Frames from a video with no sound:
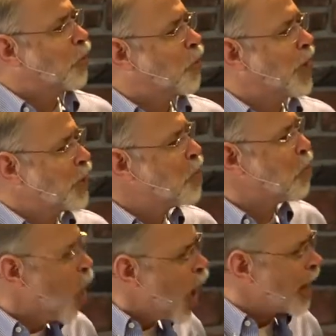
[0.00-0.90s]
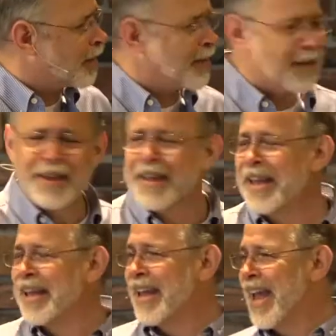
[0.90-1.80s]
when you point
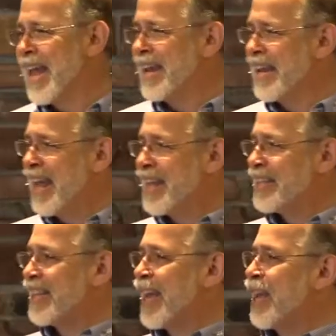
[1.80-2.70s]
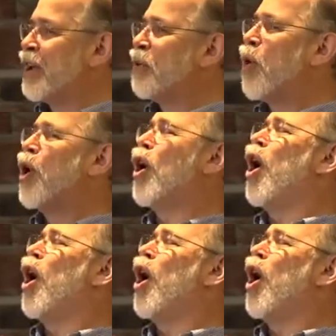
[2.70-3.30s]
and and say we're